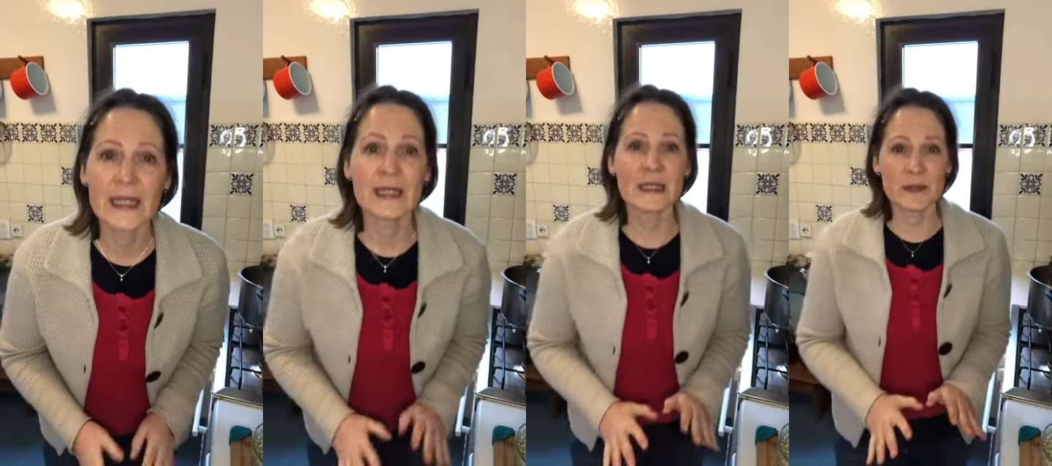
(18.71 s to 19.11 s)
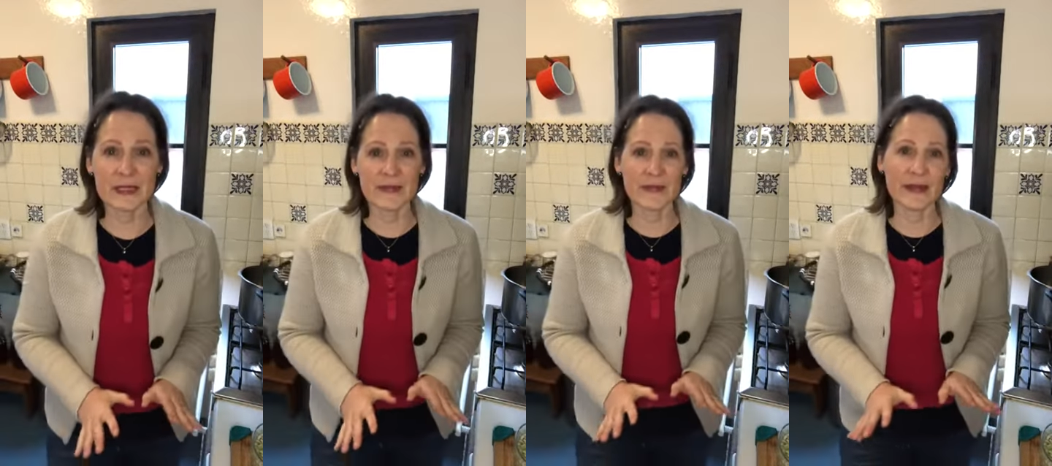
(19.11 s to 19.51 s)

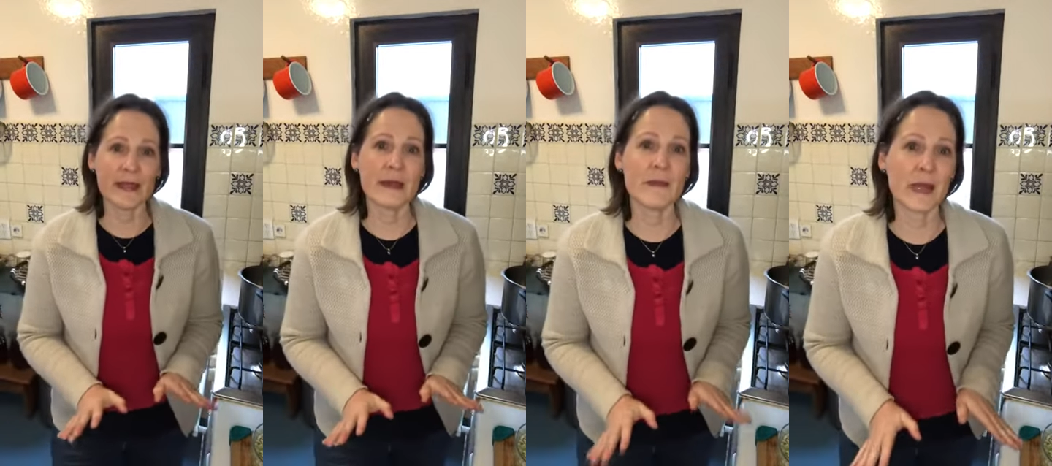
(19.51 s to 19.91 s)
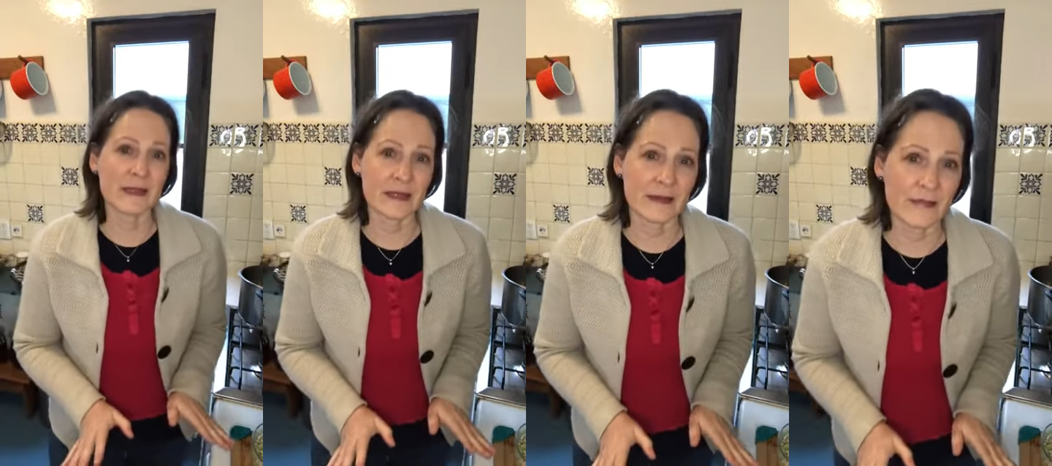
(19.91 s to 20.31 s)
specifically
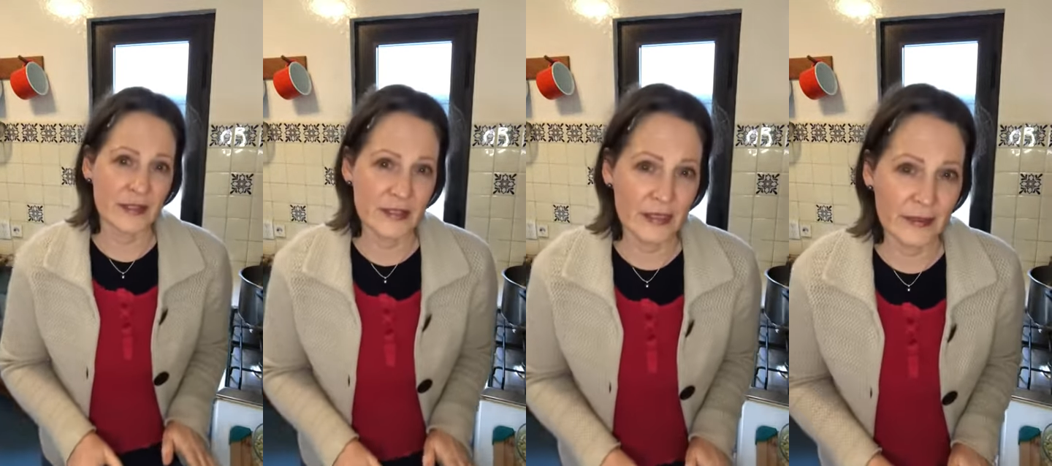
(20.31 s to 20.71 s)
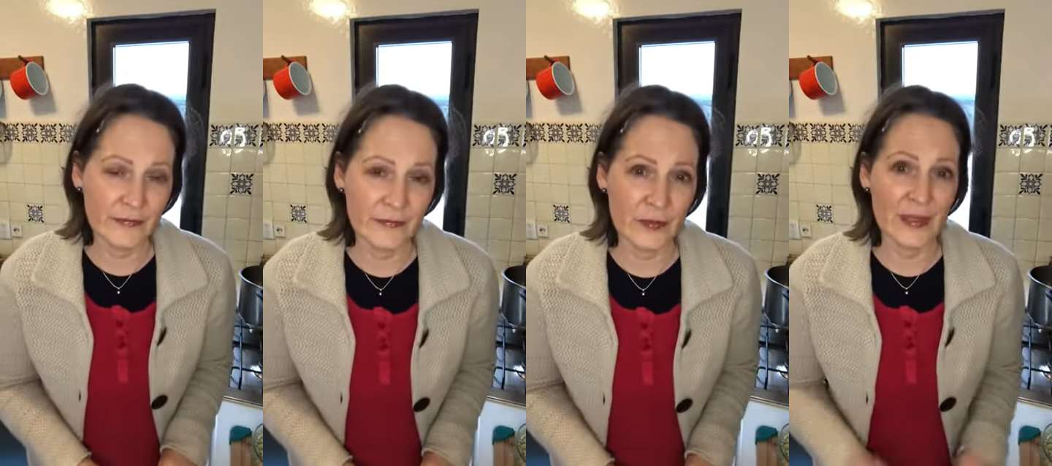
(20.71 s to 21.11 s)
Mexican vegetarian
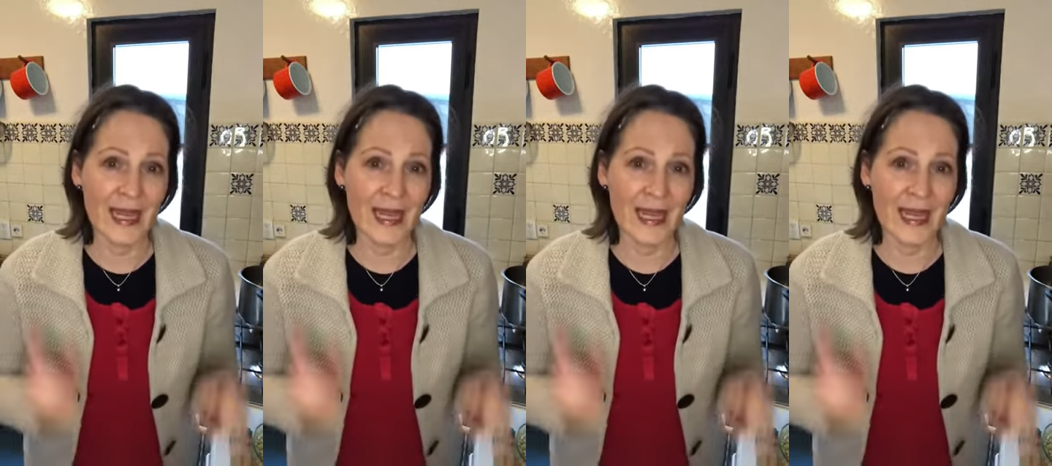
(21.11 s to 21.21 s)
food.